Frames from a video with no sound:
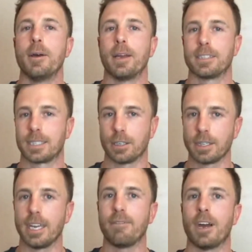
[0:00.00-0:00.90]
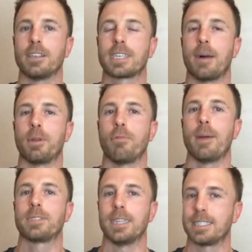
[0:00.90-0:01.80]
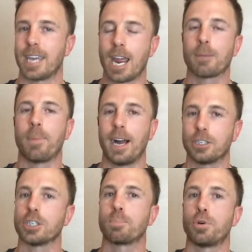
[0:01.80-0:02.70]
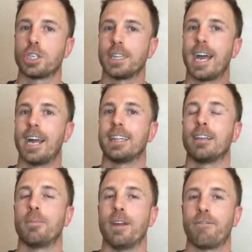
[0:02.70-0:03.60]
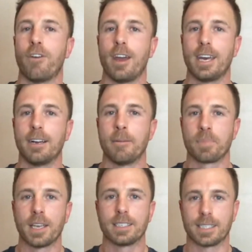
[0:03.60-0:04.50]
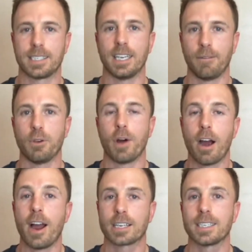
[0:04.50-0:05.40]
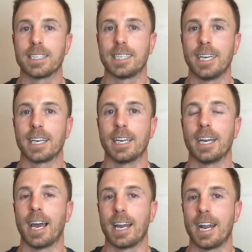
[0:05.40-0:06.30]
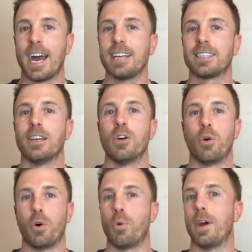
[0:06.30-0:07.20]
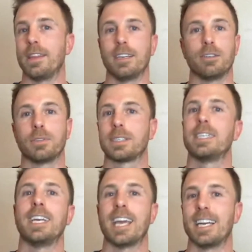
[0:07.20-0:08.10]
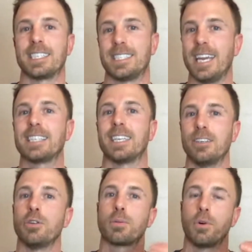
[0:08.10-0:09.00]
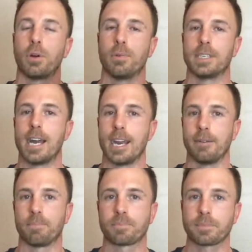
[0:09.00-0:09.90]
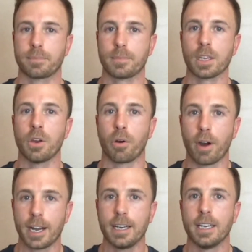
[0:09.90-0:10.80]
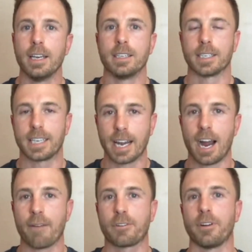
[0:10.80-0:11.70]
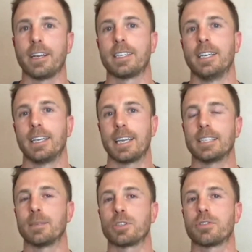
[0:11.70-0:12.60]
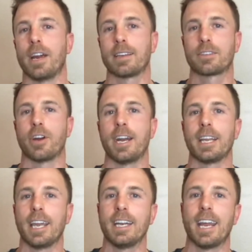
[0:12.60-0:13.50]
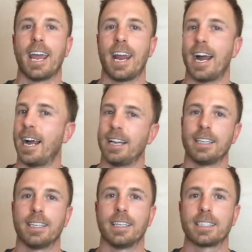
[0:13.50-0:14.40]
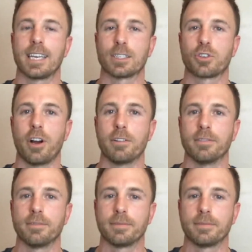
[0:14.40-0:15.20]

Still leave those couple of reps in the tank, but just push it that little bit further to see if you are actually sitting at an 8 or whether you're sitting at a 6 and you thought it was an 8. Alrighty, so get after it, get some strength training in, and let's get strong.